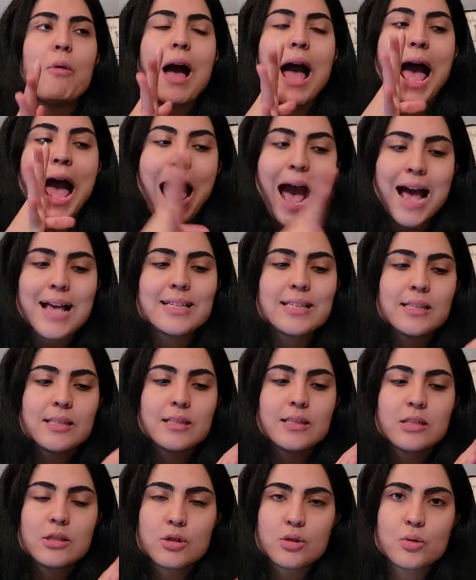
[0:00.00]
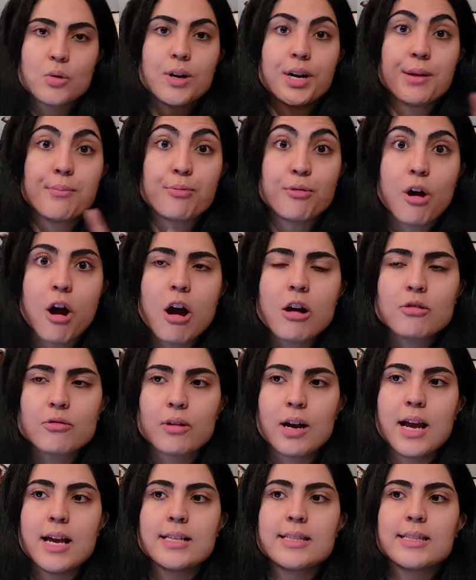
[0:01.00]
as the story
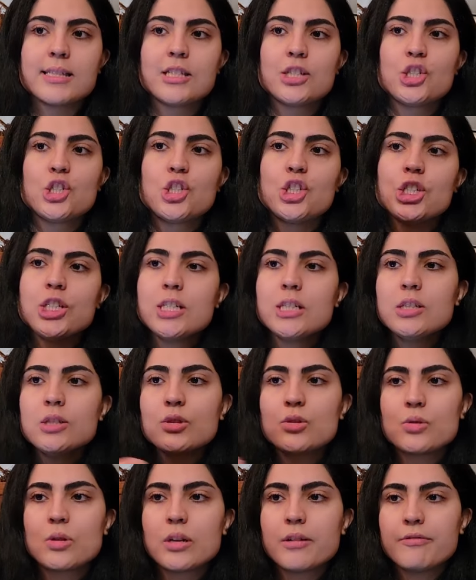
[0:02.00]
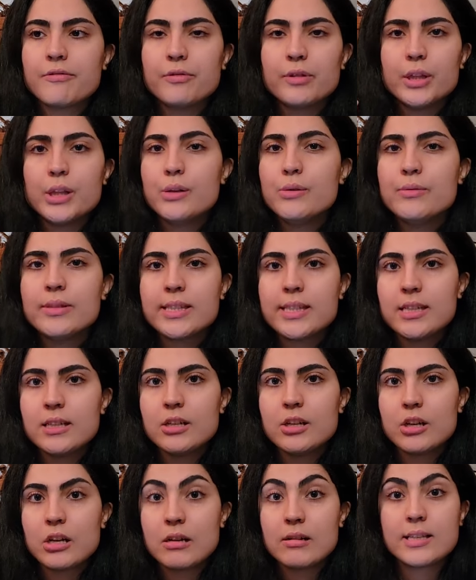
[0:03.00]
progresses, she is sort of
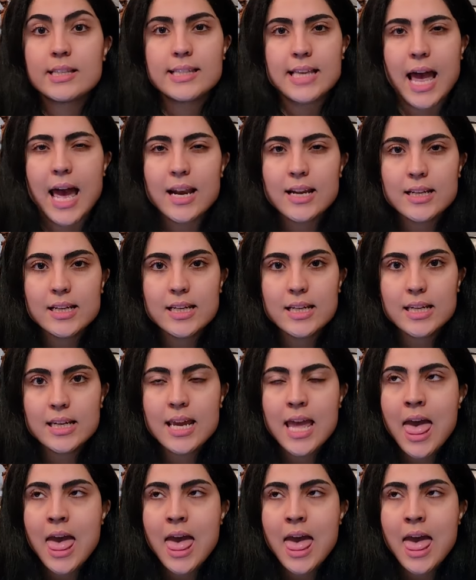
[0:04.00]
losing her sanity.